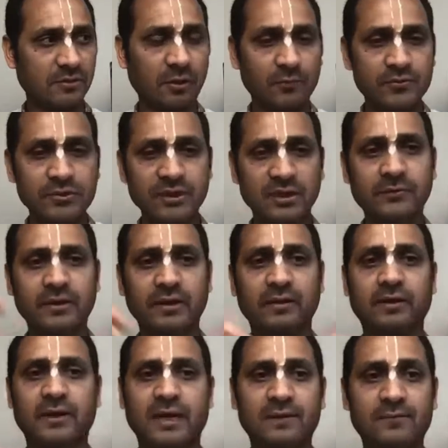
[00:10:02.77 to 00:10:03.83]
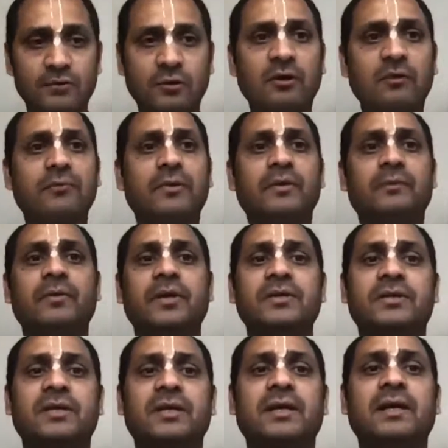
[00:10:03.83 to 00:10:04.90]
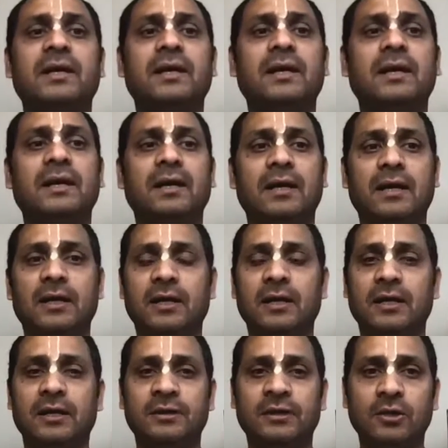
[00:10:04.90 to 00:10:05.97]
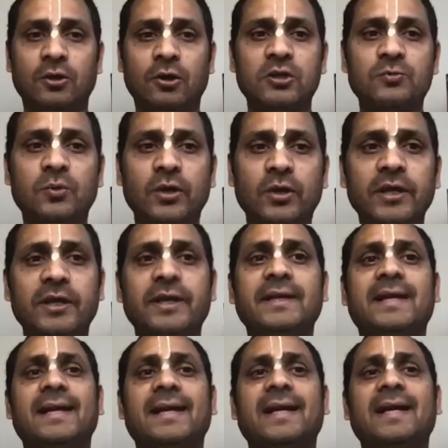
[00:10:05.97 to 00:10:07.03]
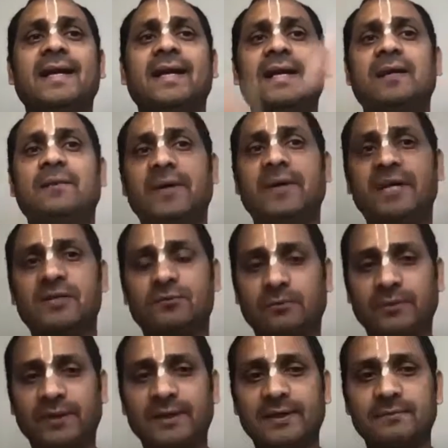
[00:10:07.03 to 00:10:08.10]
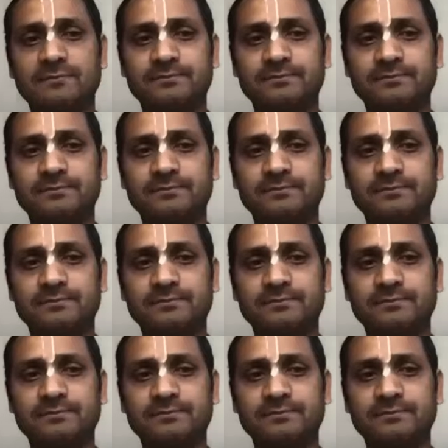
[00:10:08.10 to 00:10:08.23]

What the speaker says: absorbed into the Lord's body, it again emanates from there.